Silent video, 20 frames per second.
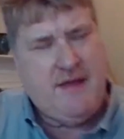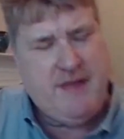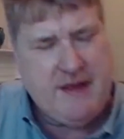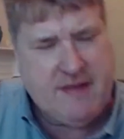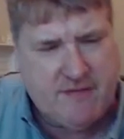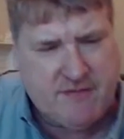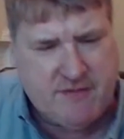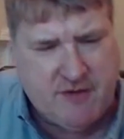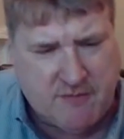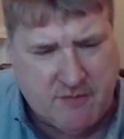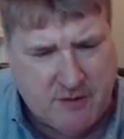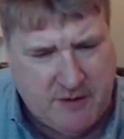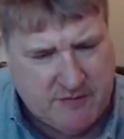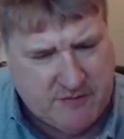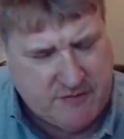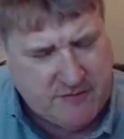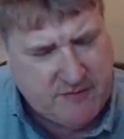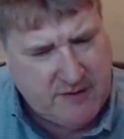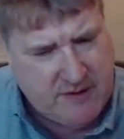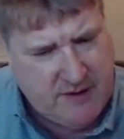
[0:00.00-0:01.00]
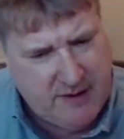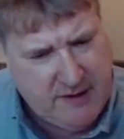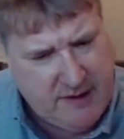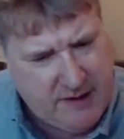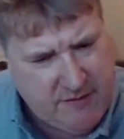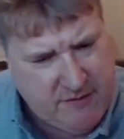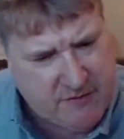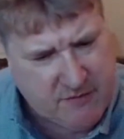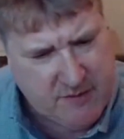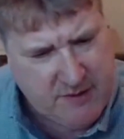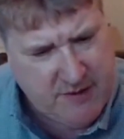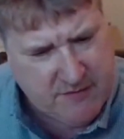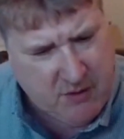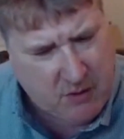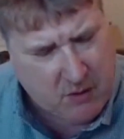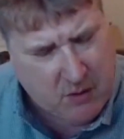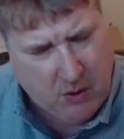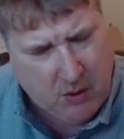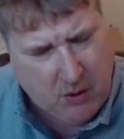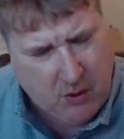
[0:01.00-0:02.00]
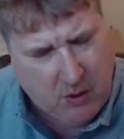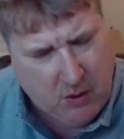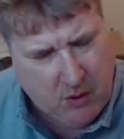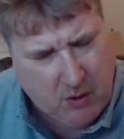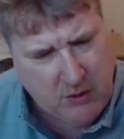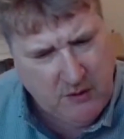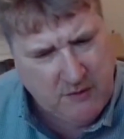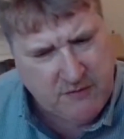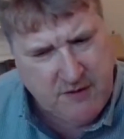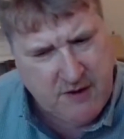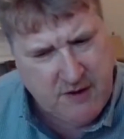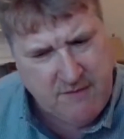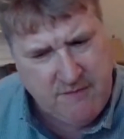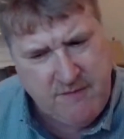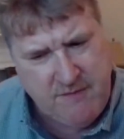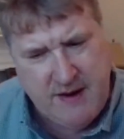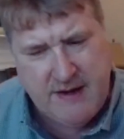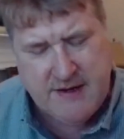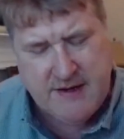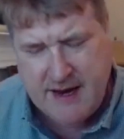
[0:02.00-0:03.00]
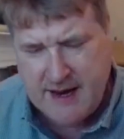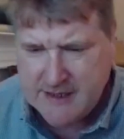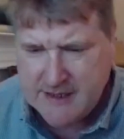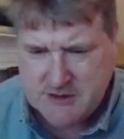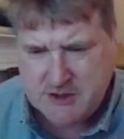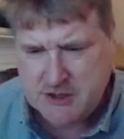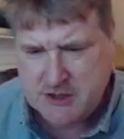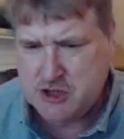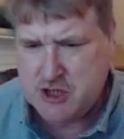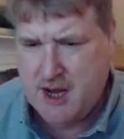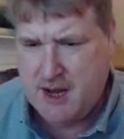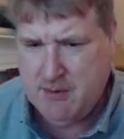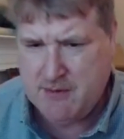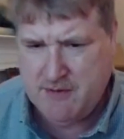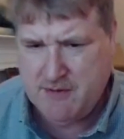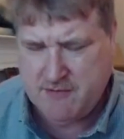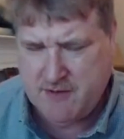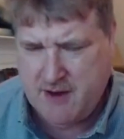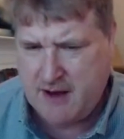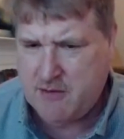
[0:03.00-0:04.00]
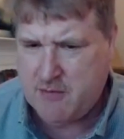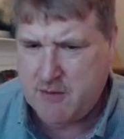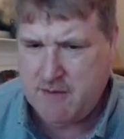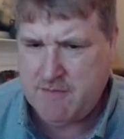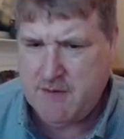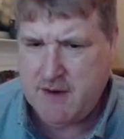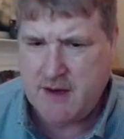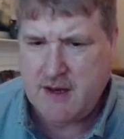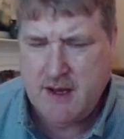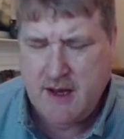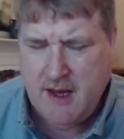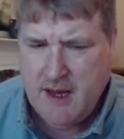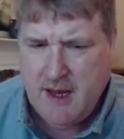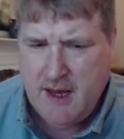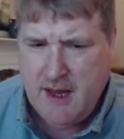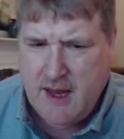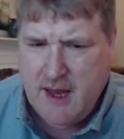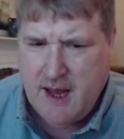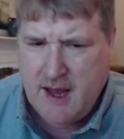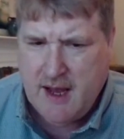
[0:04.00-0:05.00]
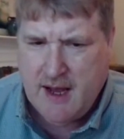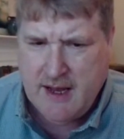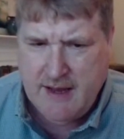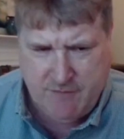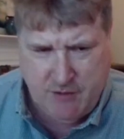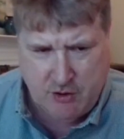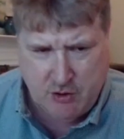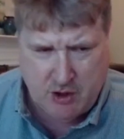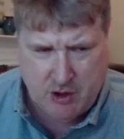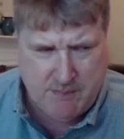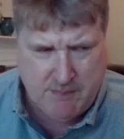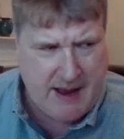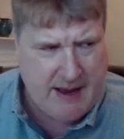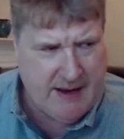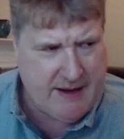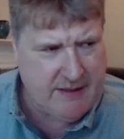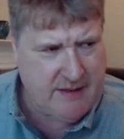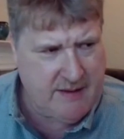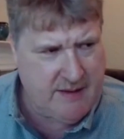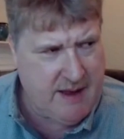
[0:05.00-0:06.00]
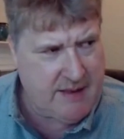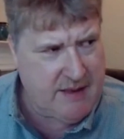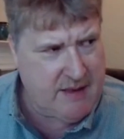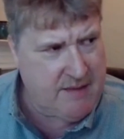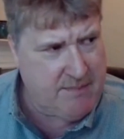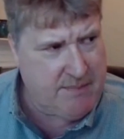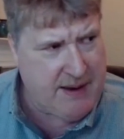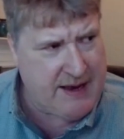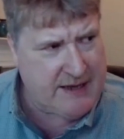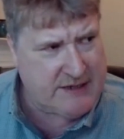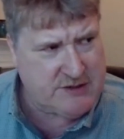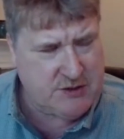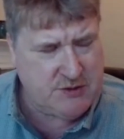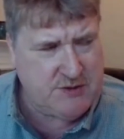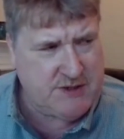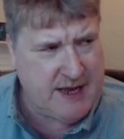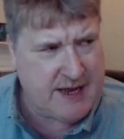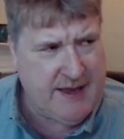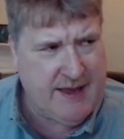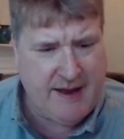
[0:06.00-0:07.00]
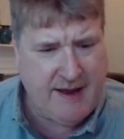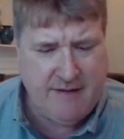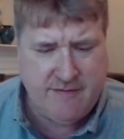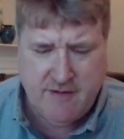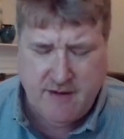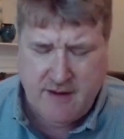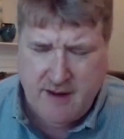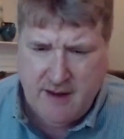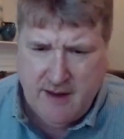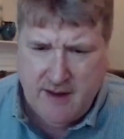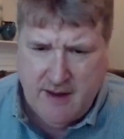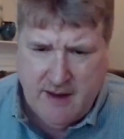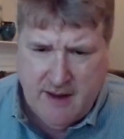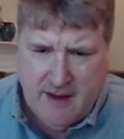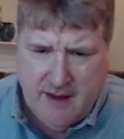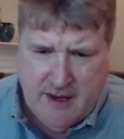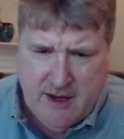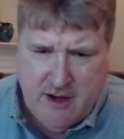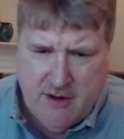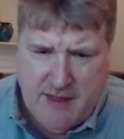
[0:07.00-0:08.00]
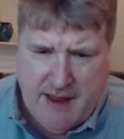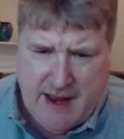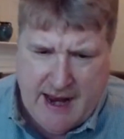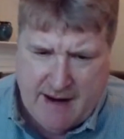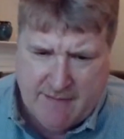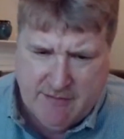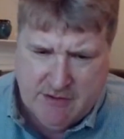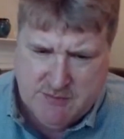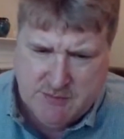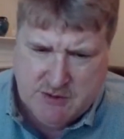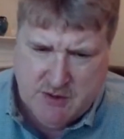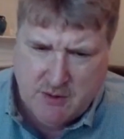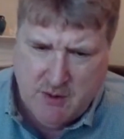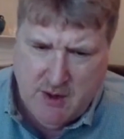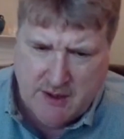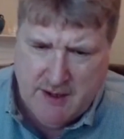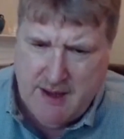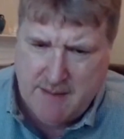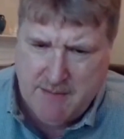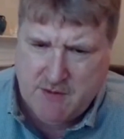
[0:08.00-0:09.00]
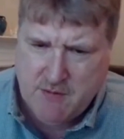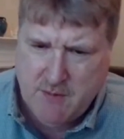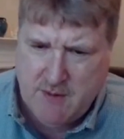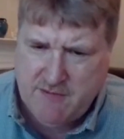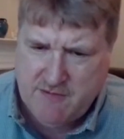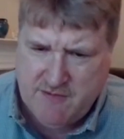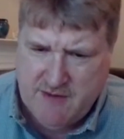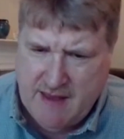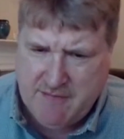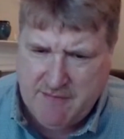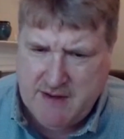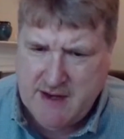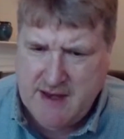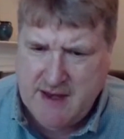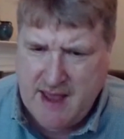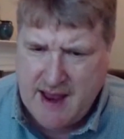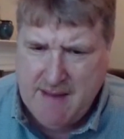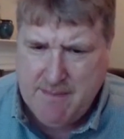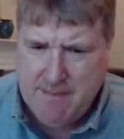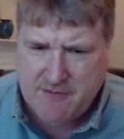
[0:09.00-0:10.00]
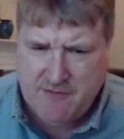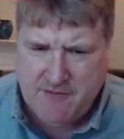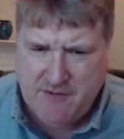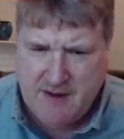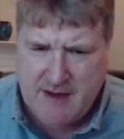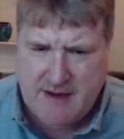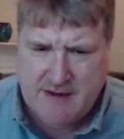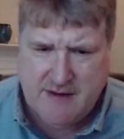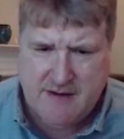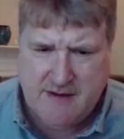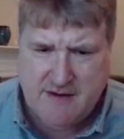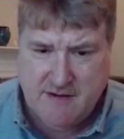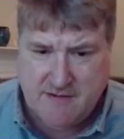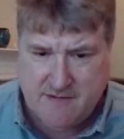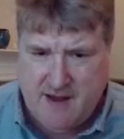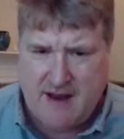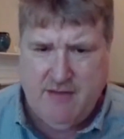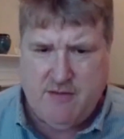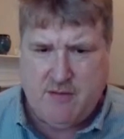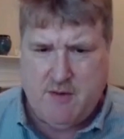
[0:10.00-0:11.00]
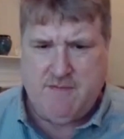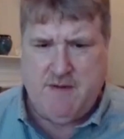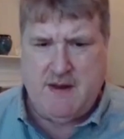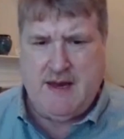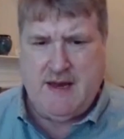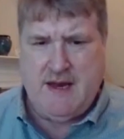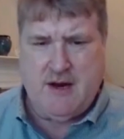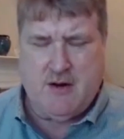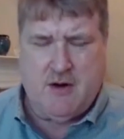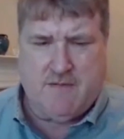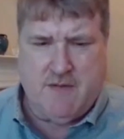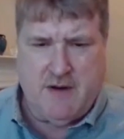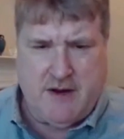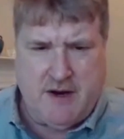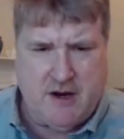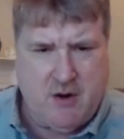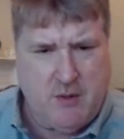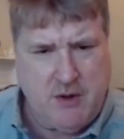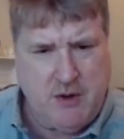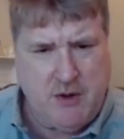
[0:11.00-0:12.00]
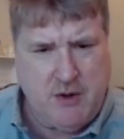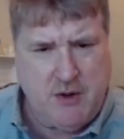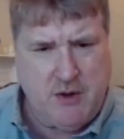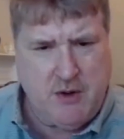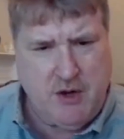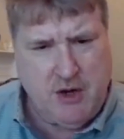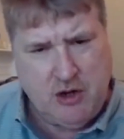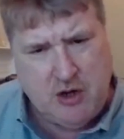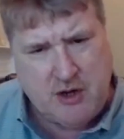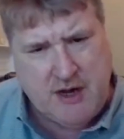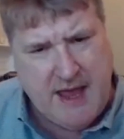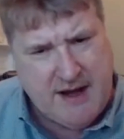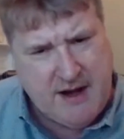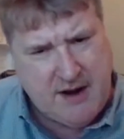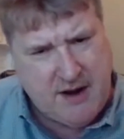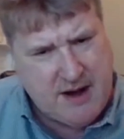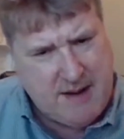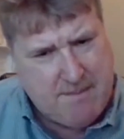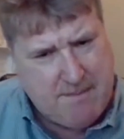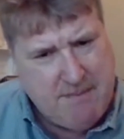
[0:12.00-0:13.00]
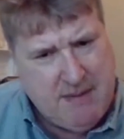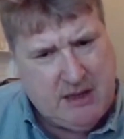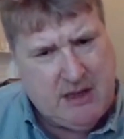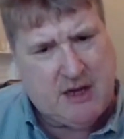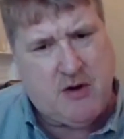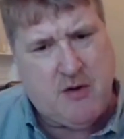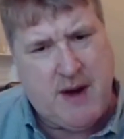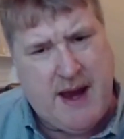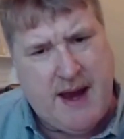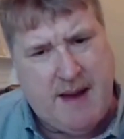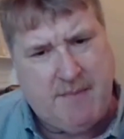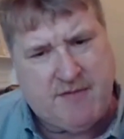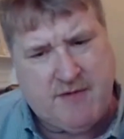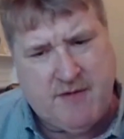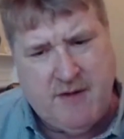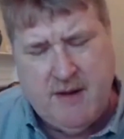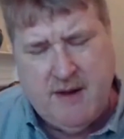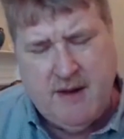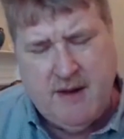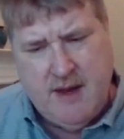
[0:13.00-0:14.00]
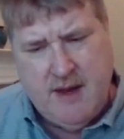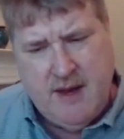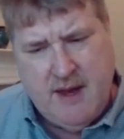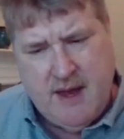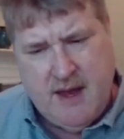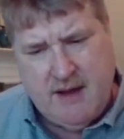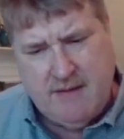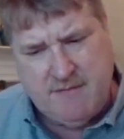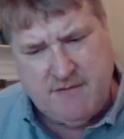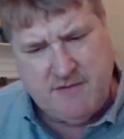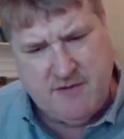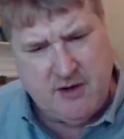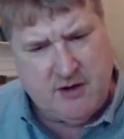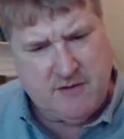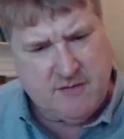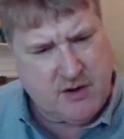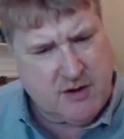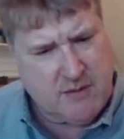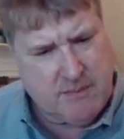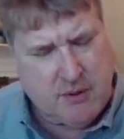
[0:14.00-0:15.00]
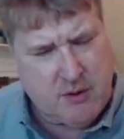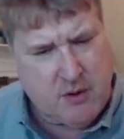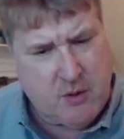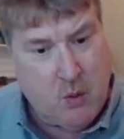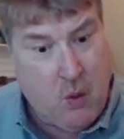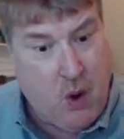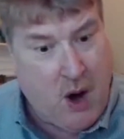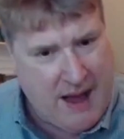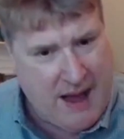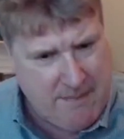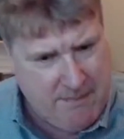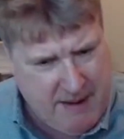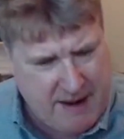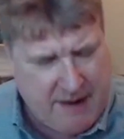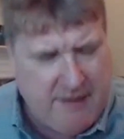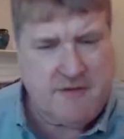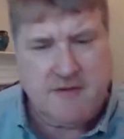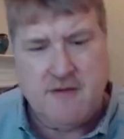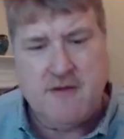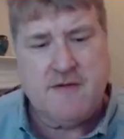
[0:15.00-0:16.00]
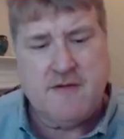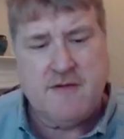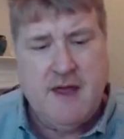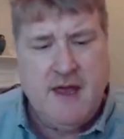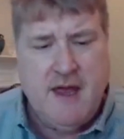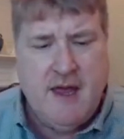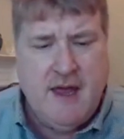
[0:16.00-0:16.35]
think the silver industry as a whole has done a fantastic job with design thrifting. If you look back at the past 2 decades, they average between 7 to 9% design thrifting year over year when you look at it on a milligrams of silver per watt basis.